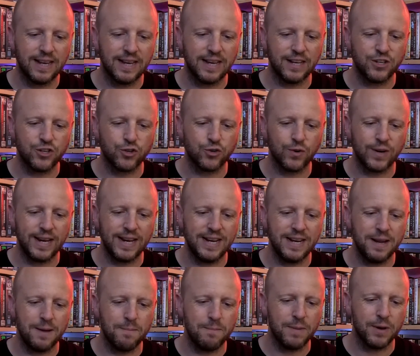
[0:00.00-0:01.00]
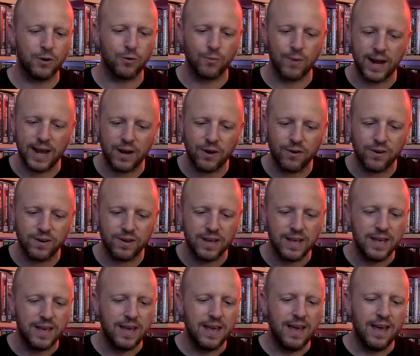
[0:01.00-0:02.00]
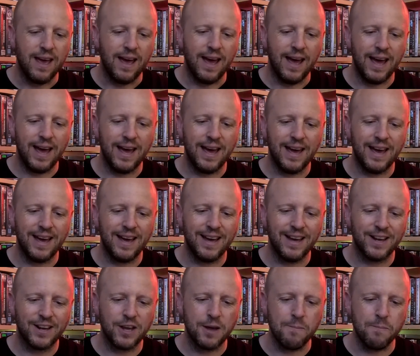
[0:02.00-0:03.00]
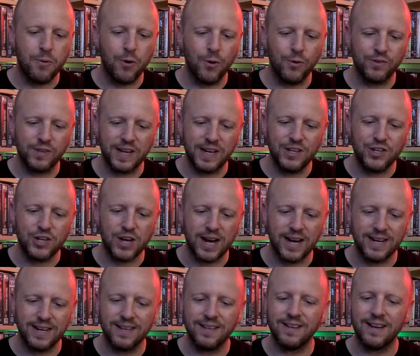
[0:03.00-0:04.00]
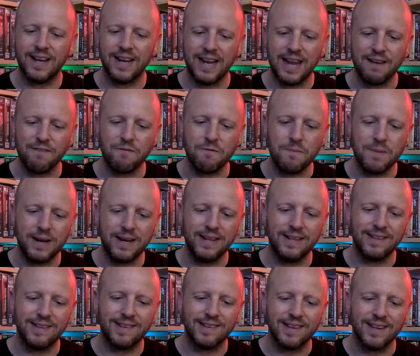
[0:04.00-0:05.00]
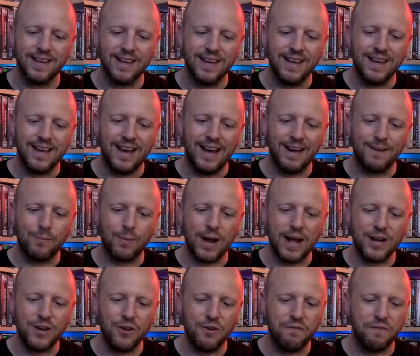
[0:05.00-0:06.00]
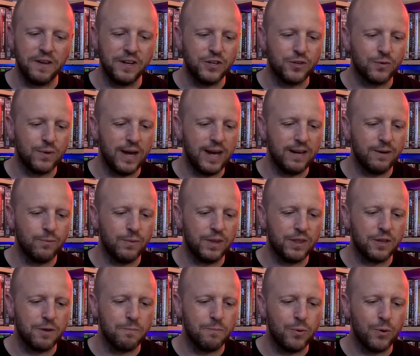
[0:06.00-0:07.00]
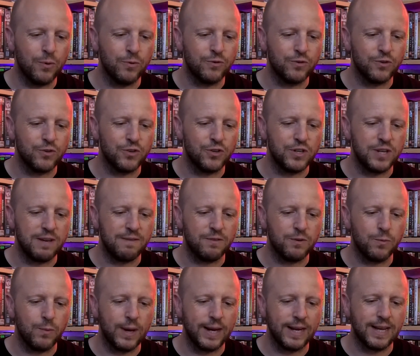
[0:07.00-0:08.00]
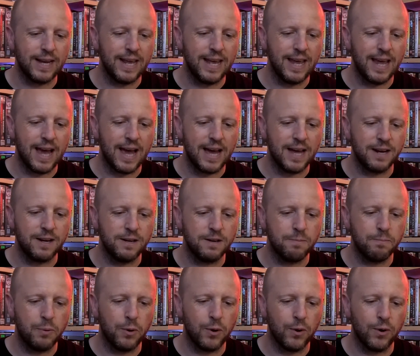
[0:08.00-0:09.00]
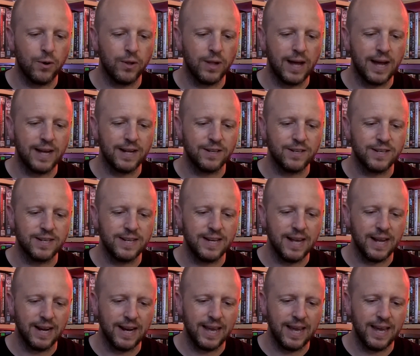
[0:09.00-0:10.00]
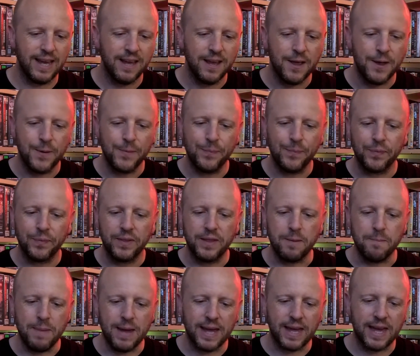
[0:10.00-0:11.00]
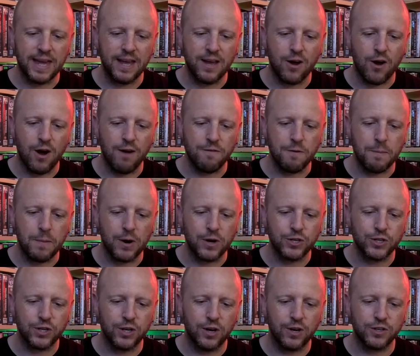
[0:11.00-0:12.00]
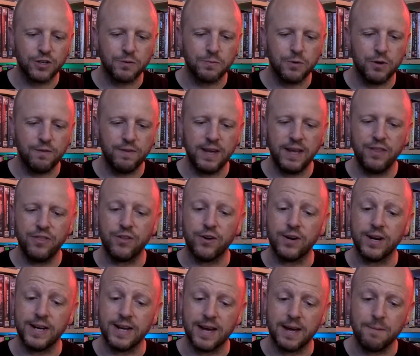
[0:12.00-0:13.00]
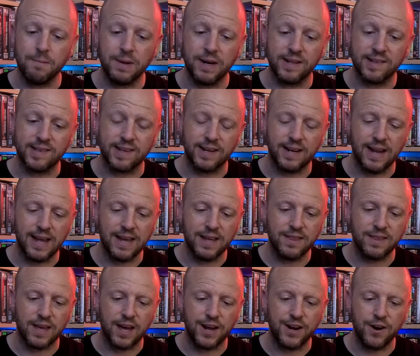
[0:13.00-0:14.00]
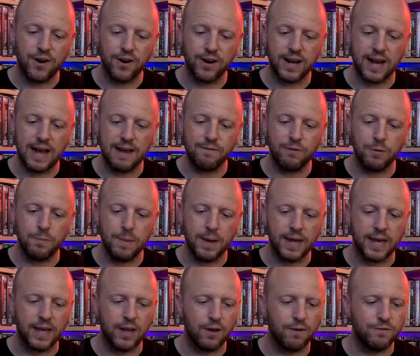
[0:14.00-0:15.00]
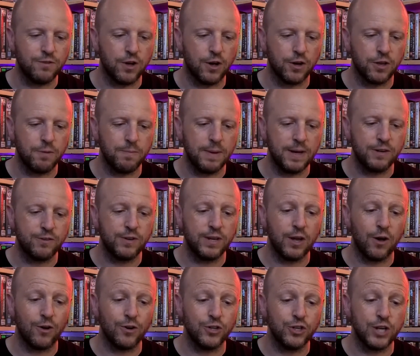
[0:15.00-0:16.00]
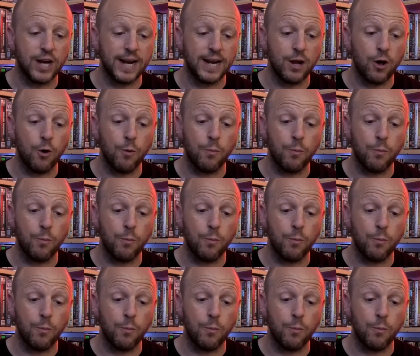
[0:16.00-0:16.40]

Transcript: Katrine McGregor. Composing China. 11 minutes. A brand new featurette with composers David Weekley and Paul Antonelli. The making of a martial arts movie. 39 minutes in length. An archival making of documentary on China